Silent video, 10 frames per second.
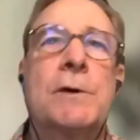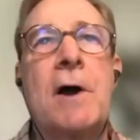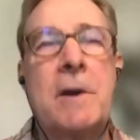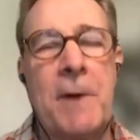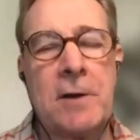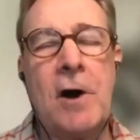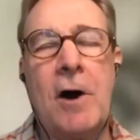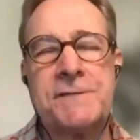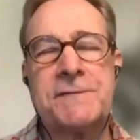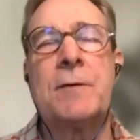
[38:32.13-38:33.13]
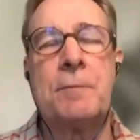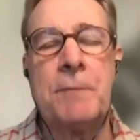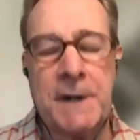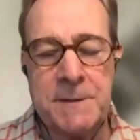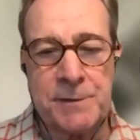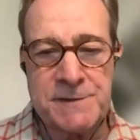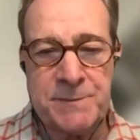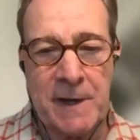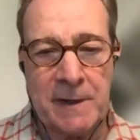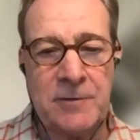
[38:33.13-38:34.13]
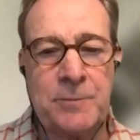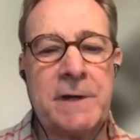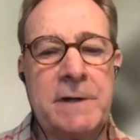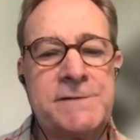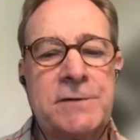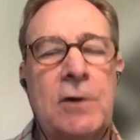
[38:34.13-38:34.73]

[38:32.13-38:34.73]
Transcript: talking about cost from a money perspective, but is it mm-hmm.